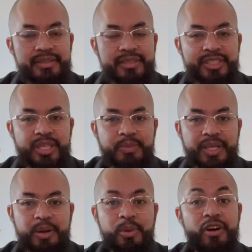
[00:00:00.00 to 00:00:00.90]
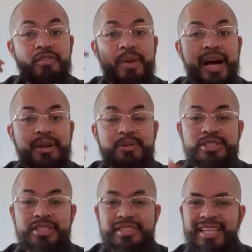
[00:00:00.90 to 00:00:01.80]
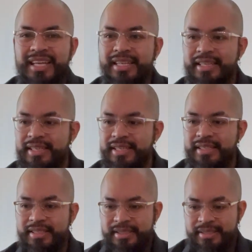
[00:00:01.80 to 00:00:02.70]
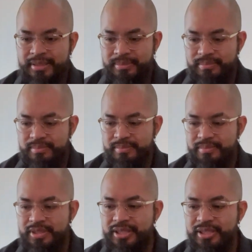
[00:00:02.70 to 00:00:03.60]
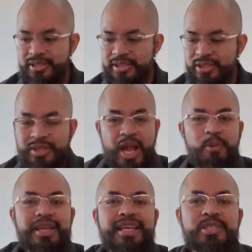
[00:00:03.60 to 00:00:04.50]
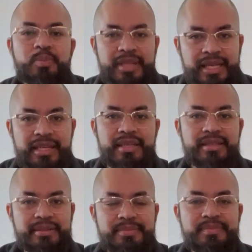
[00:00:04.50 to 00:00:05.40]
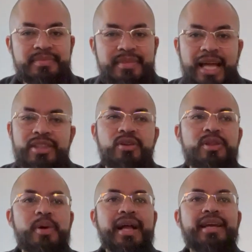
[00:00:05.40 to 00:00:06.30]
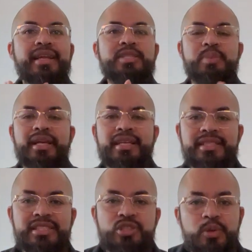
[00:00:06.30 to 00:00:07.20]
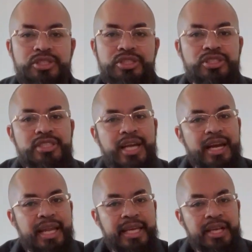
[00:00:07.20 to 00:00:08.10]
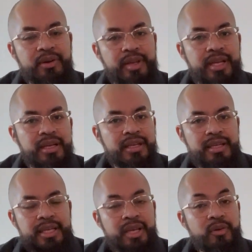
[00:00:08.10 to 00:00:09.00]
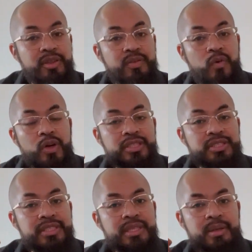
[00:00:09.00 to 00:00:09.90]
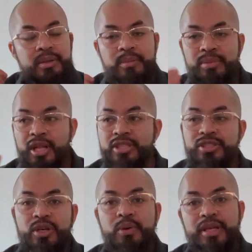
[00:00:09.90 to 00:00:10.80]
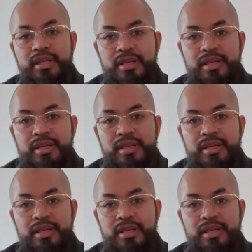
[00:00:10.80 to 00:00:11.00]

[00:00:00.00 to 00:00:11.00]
something above mine, which is like, you can't really explain it. The only way I could explain it is intuition, just kind of like hearing the voice plus knowing.